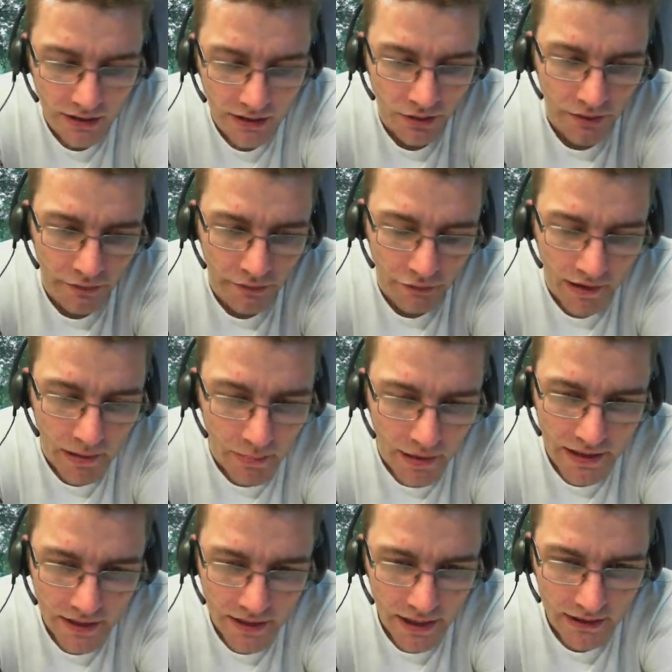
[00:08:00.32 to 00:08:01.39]
sort of free
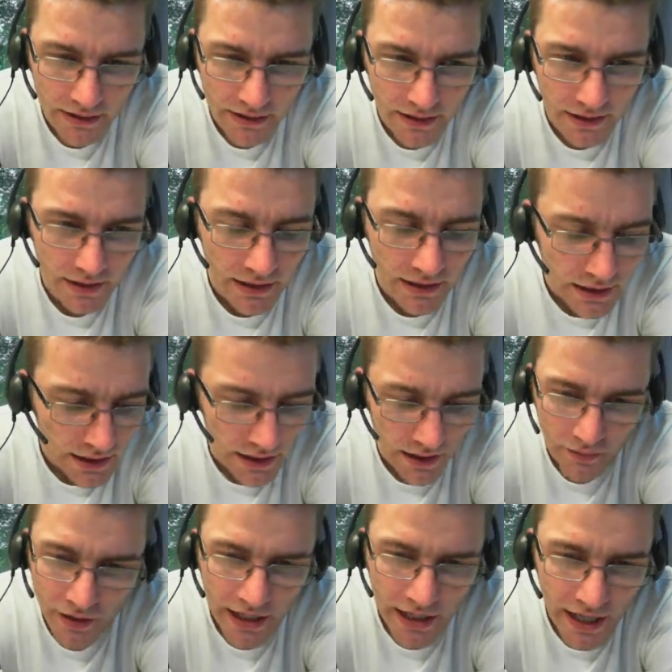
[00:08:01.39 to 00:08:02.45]
beta testing.
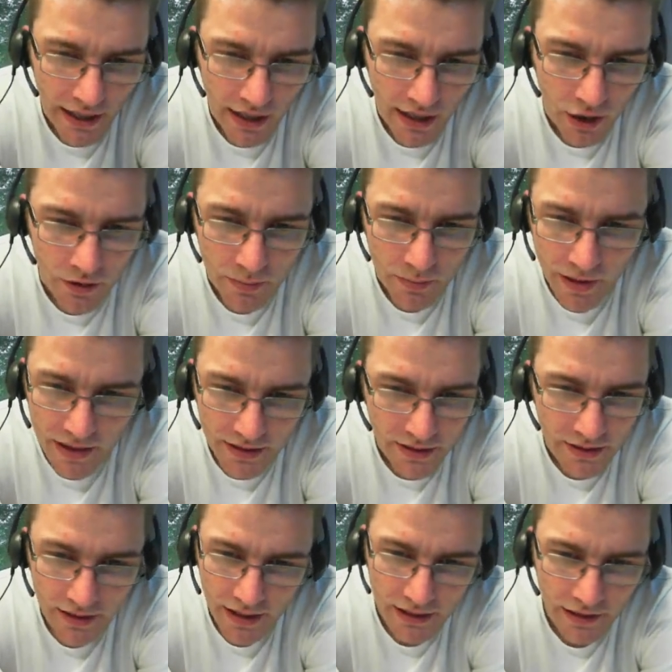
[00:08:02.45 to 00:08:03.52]
If you can get in closed
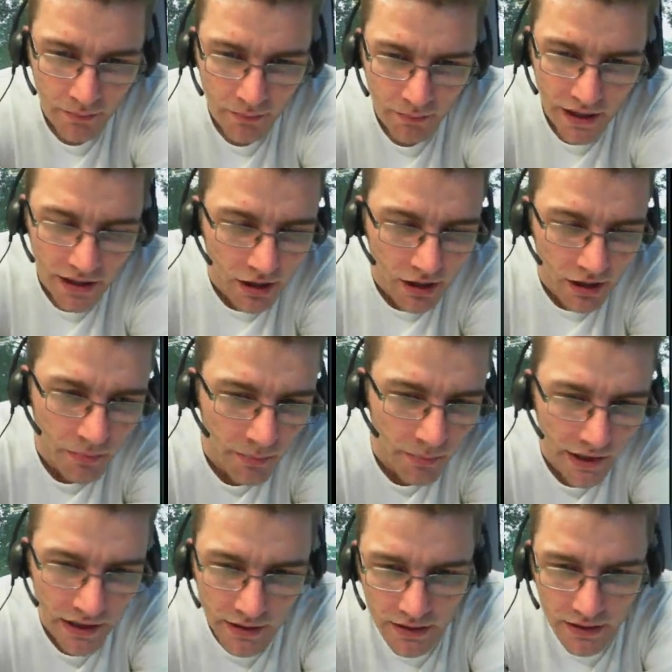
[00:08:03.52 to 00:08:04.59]
betas, that's even better. Open
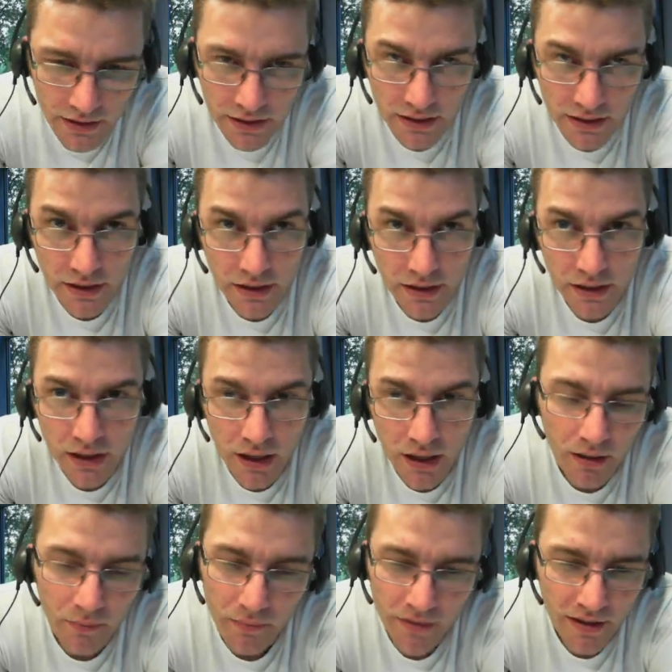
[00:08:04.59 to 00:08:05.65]
betas,
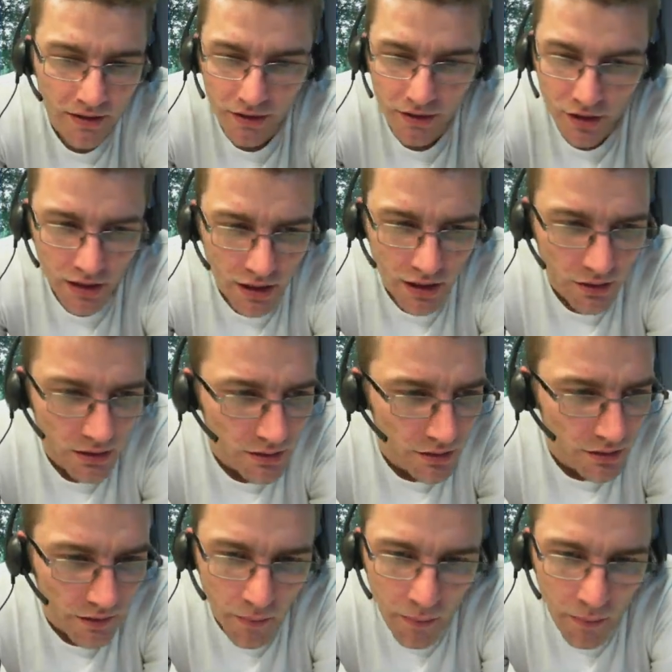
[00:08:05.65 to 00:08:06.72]
just go to
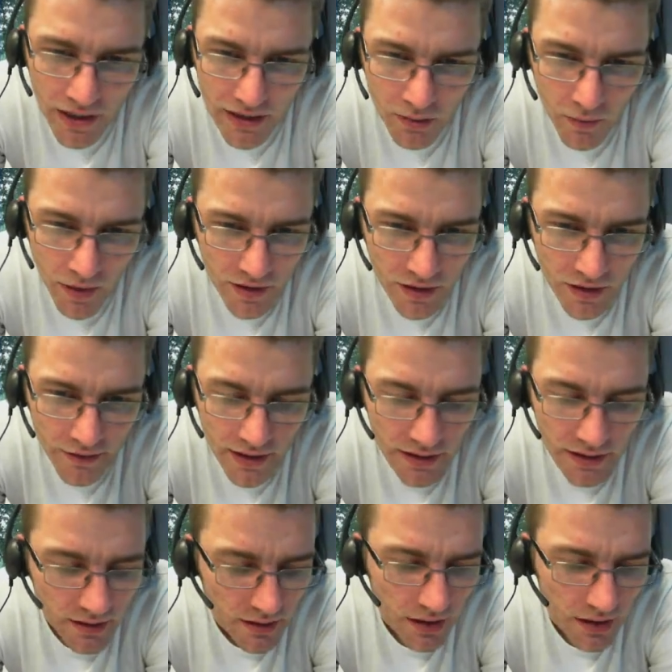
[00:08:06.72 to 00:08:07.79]
sort of a beta website.
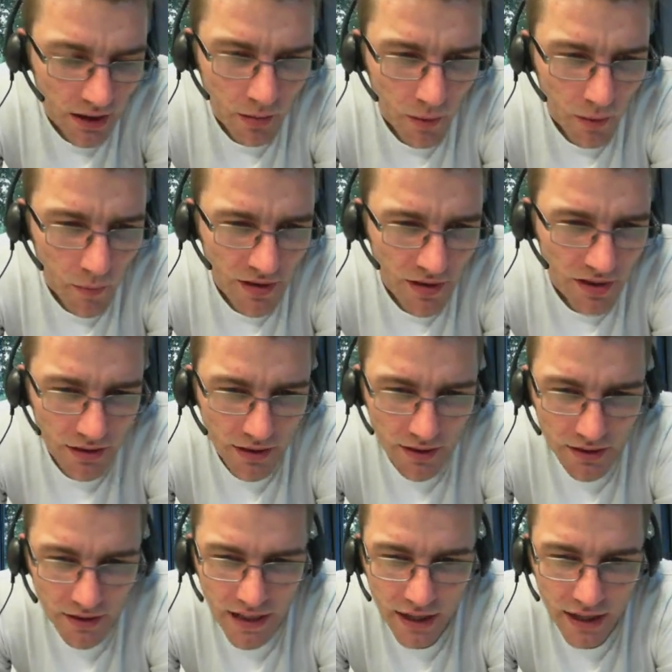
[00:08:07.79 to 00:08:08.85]
There's a couple of
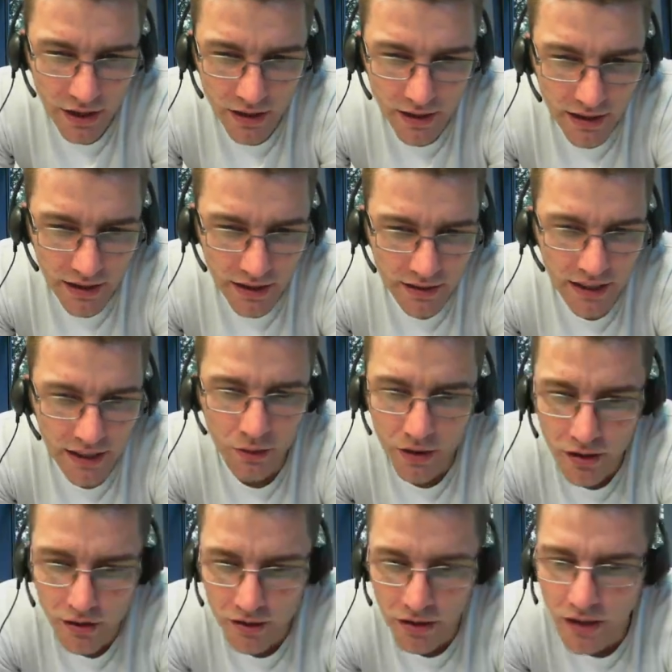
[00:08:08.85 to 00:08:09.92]
websites that actually tell
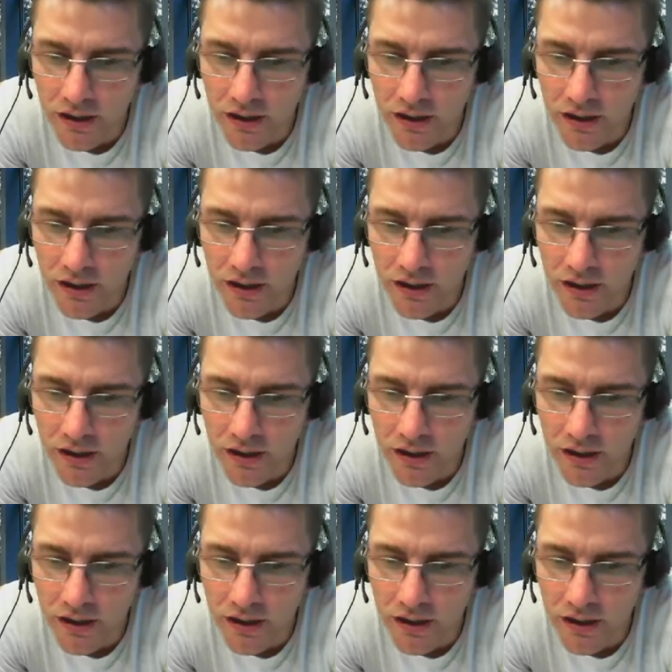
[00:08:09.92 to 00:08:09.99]
you